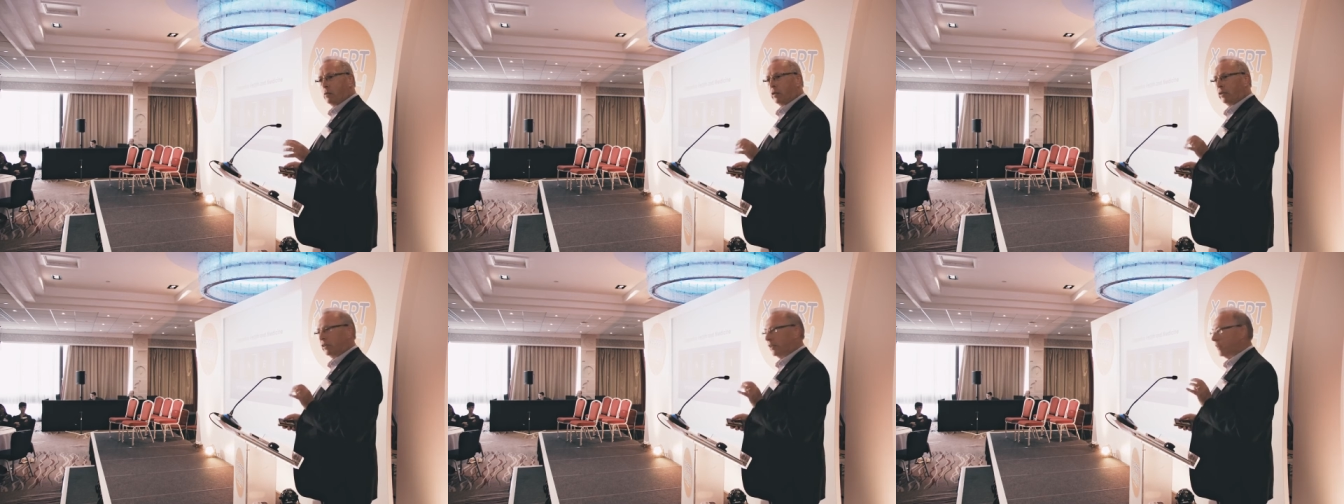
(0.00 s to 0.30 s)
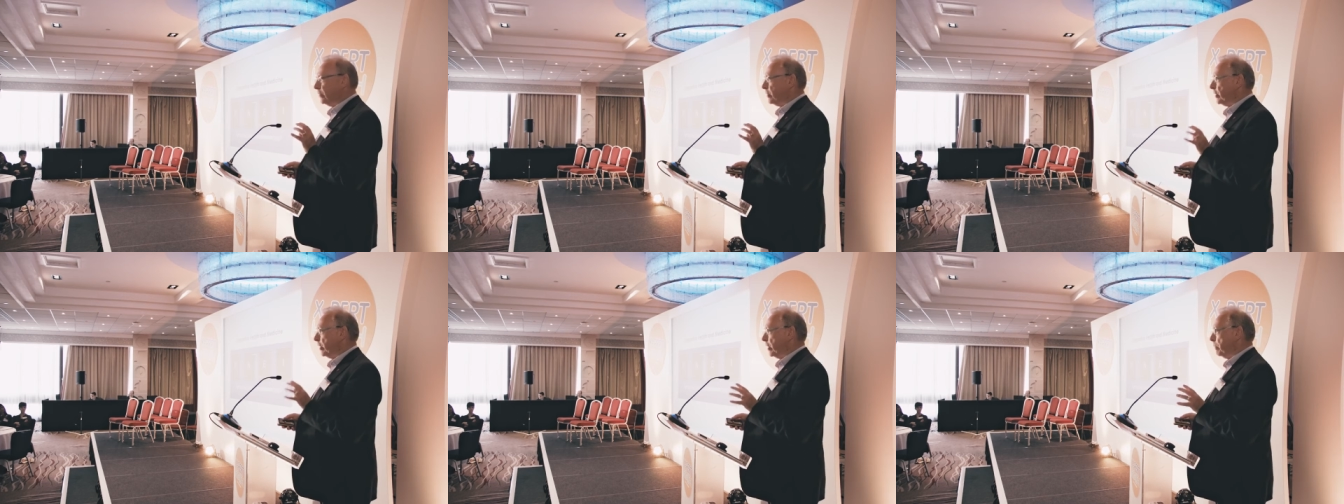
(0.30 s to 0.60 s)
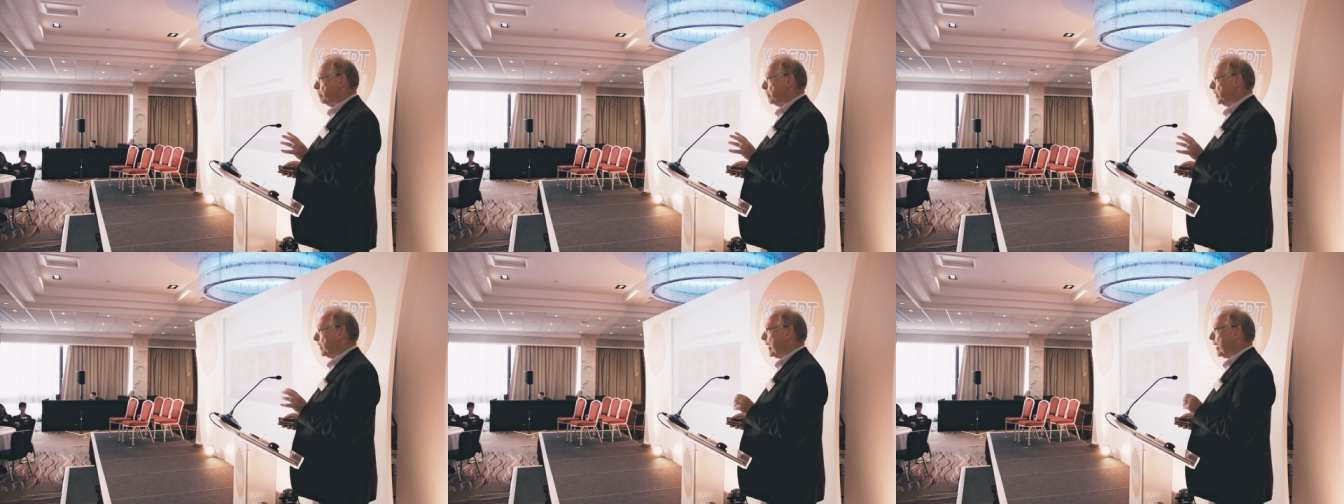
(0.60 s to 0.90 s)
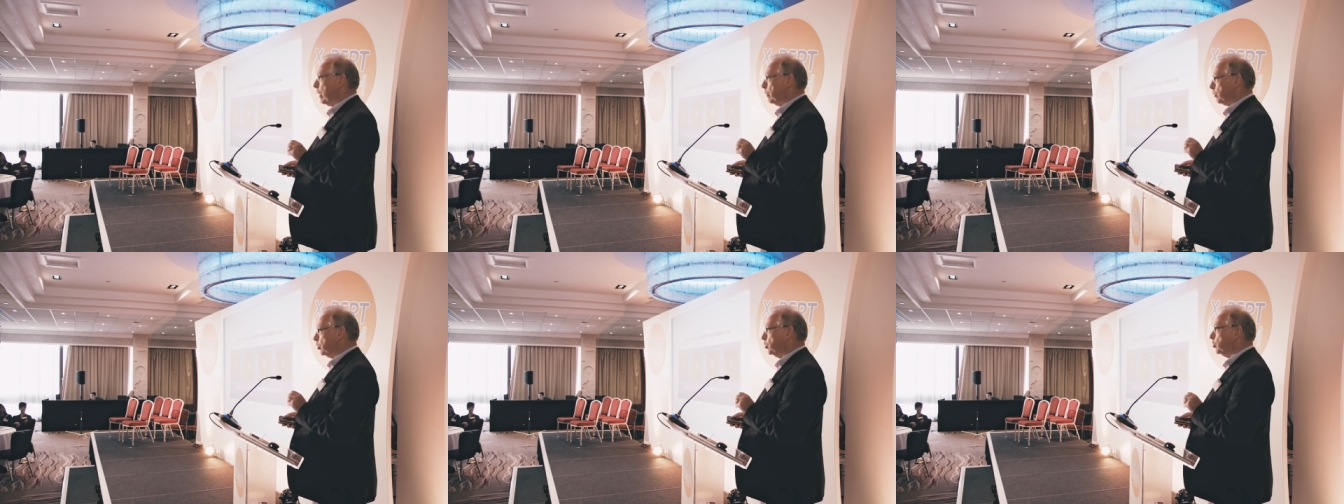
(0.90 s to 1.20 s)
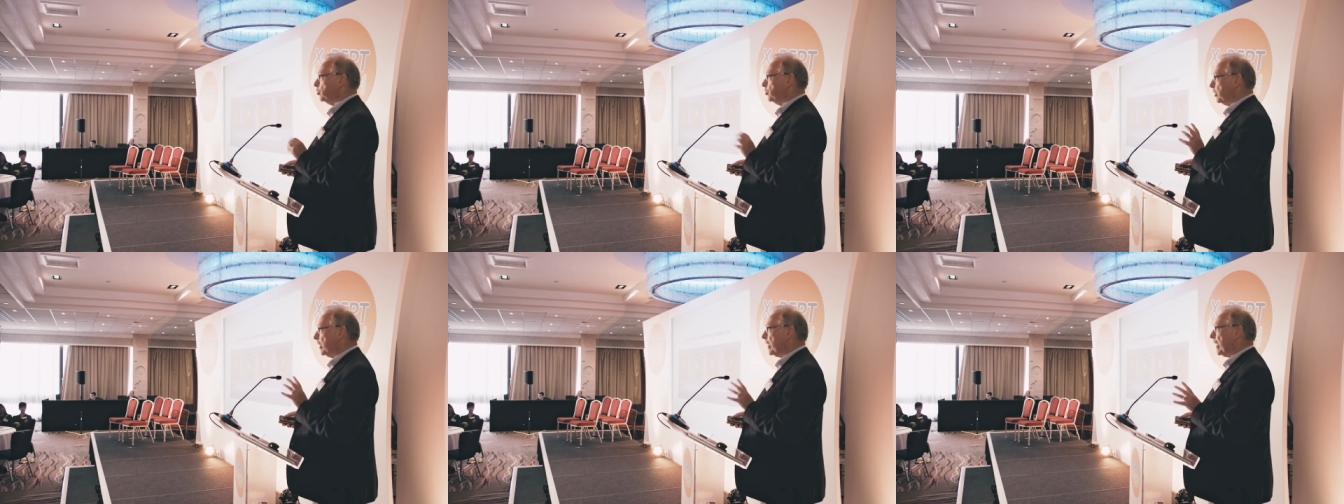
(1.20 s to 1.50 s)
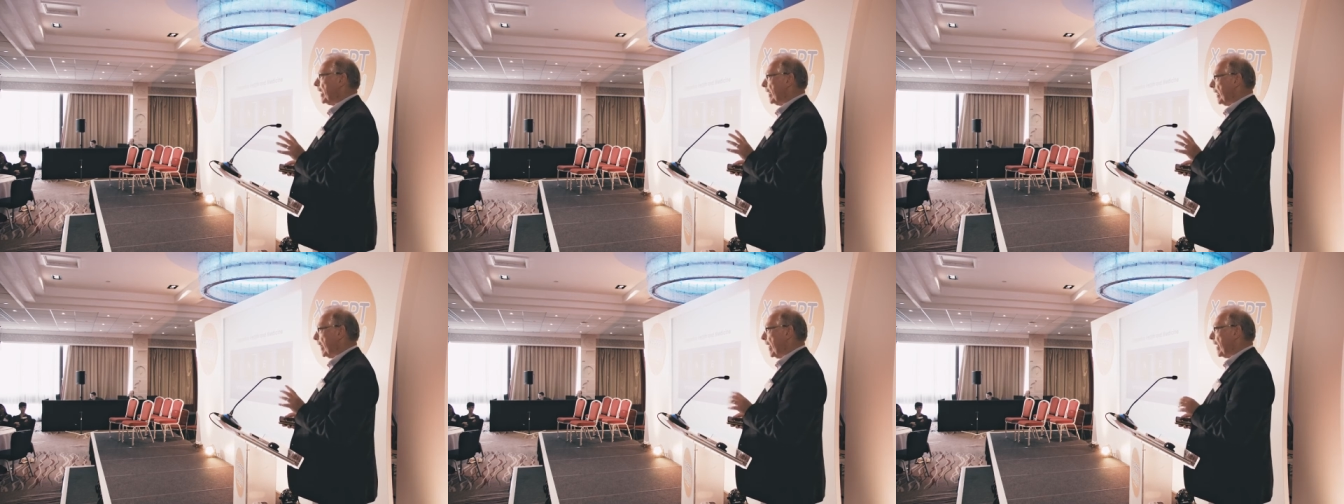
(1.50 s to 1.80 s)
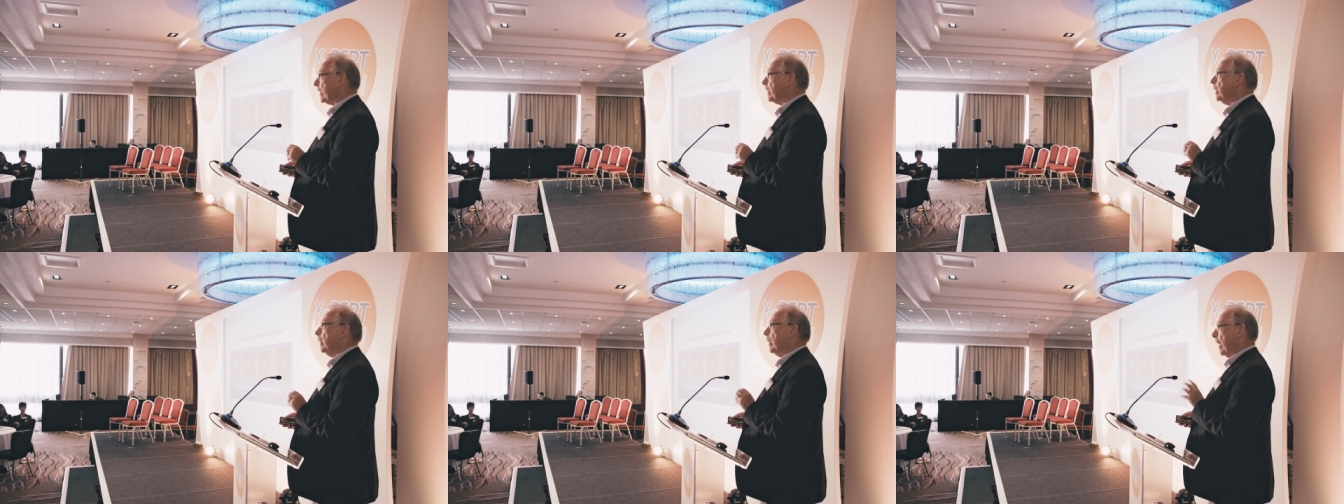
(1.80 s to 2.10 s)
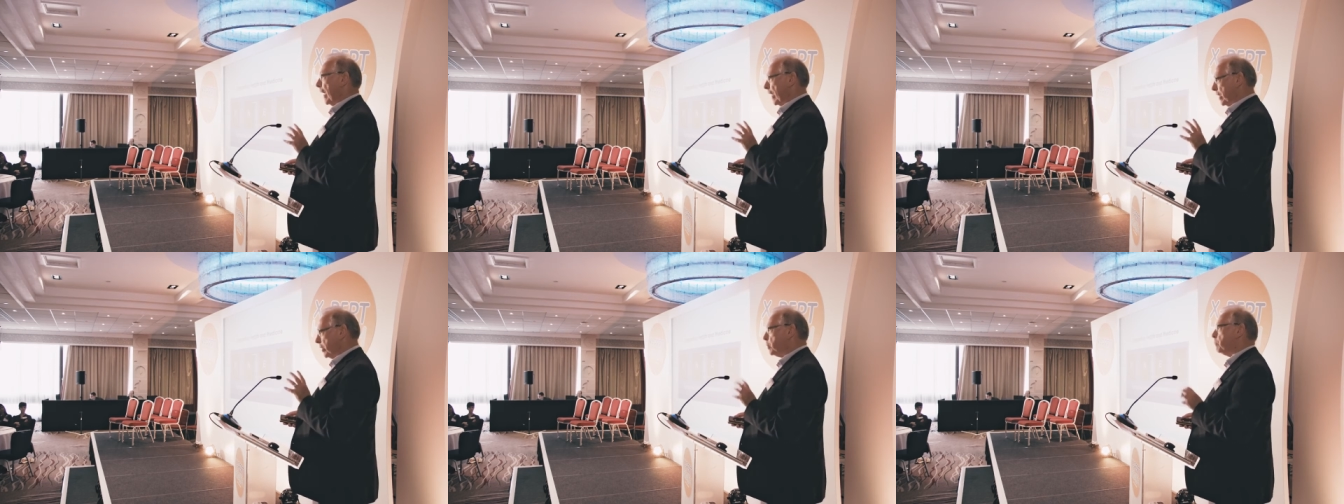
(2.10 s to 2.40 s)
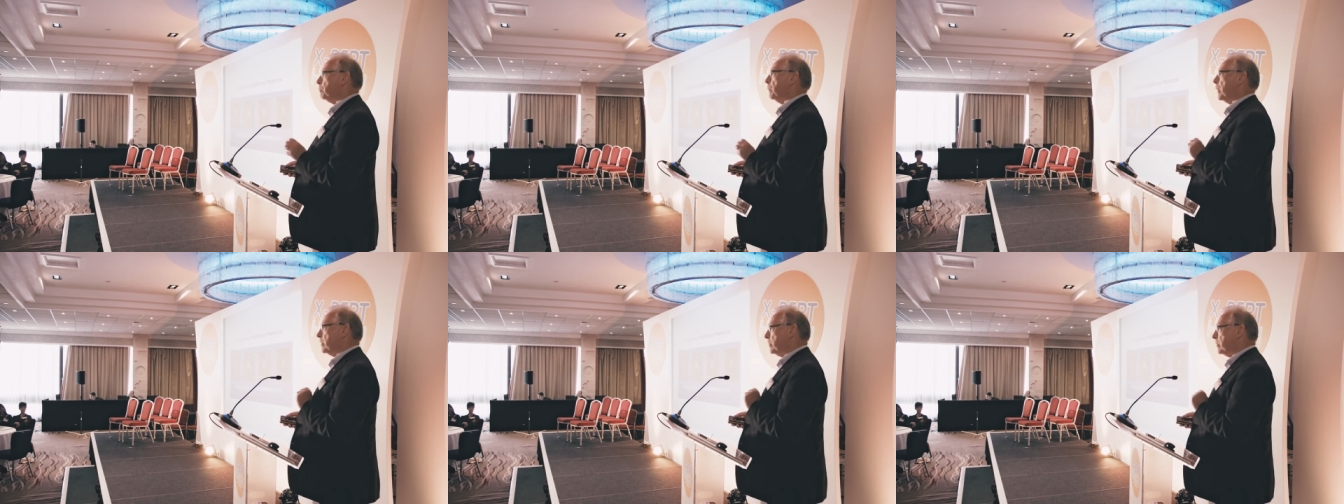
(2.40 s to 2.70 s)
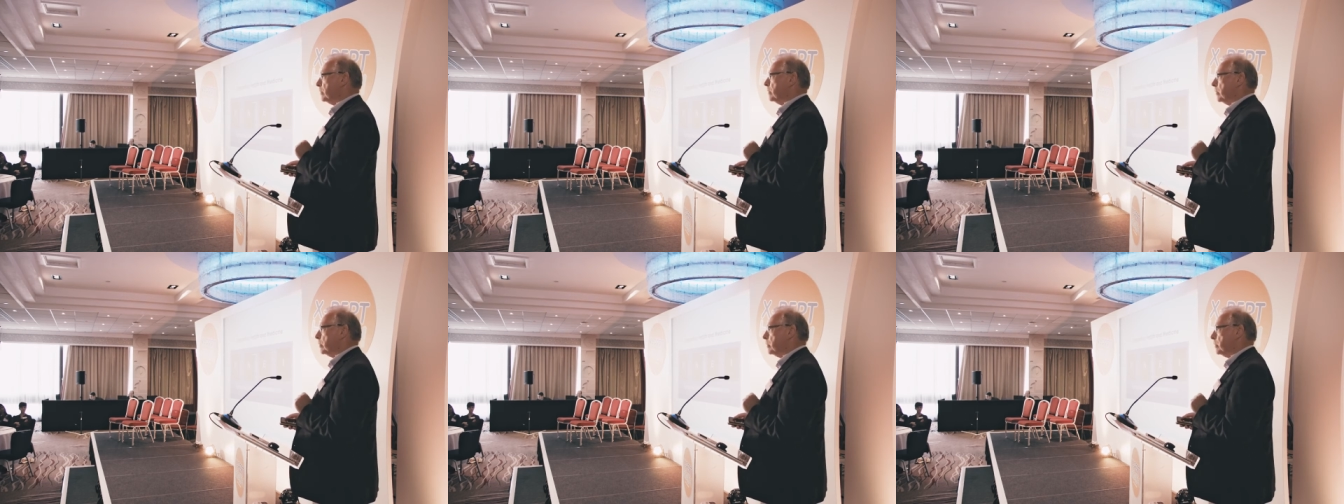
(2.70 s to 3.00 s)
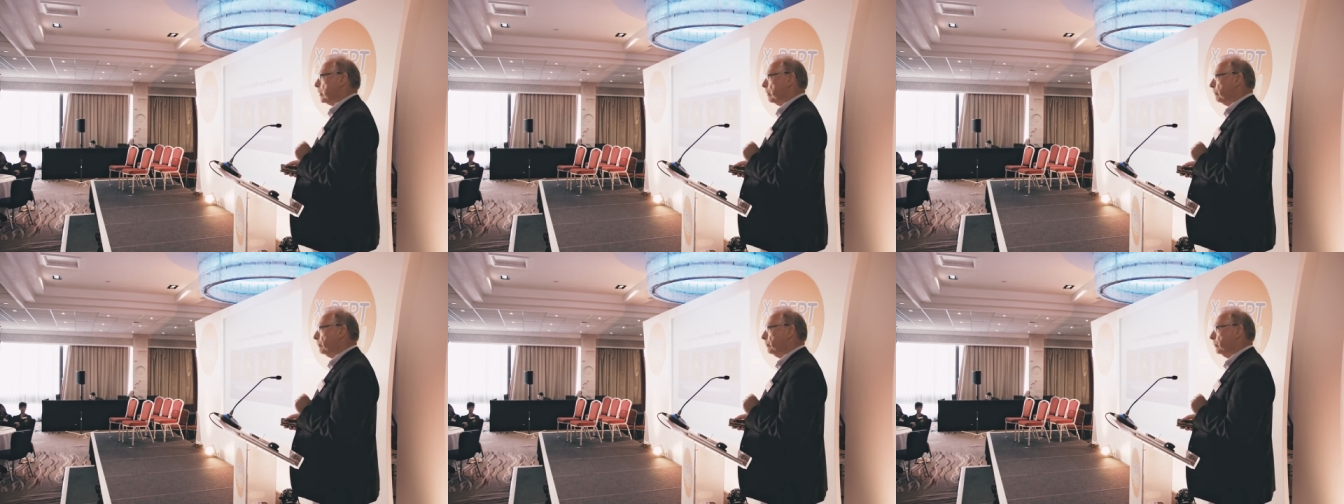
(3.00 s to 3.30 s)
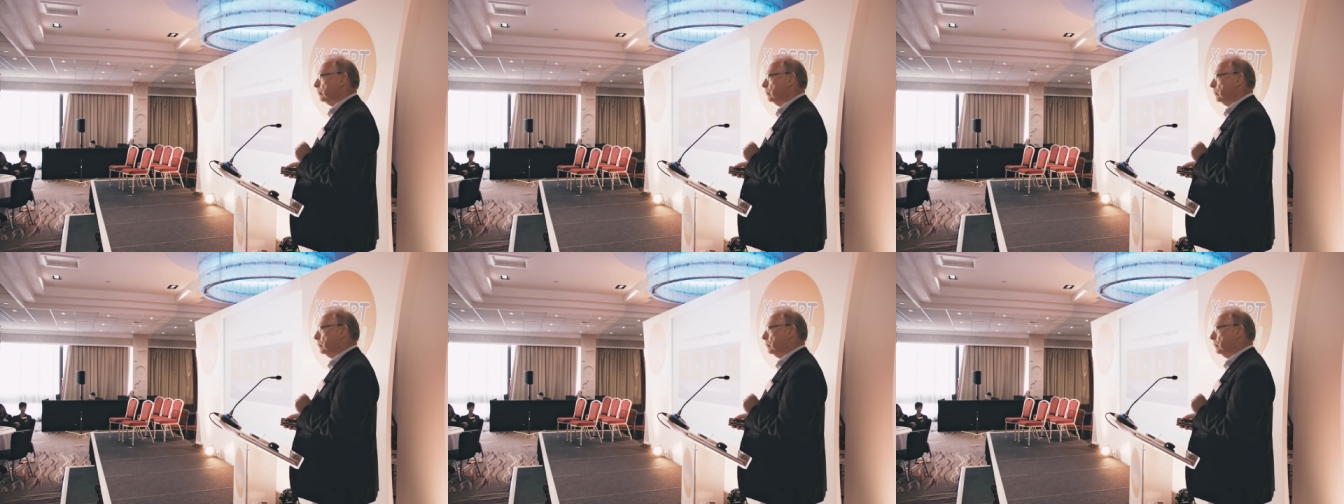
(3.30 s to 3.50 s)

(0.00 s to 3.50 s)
will determine how your DNA expresses itself.